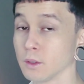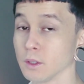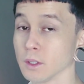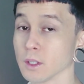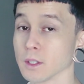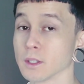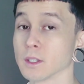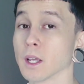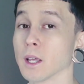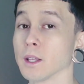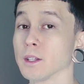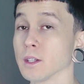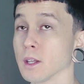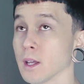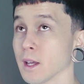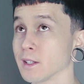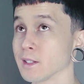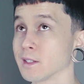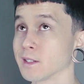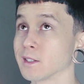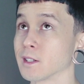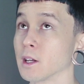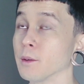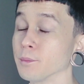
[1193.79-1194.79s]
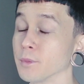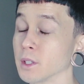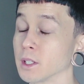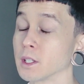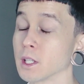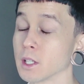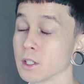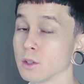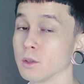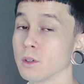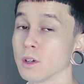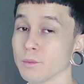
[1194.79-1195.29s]
and as something
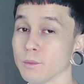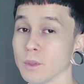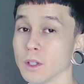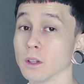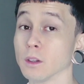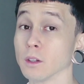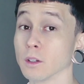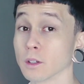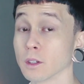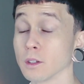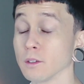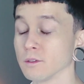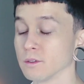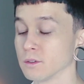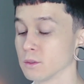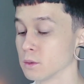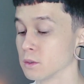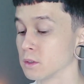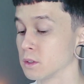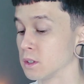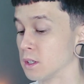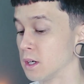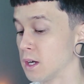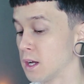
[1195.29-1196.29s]
that you have been looking for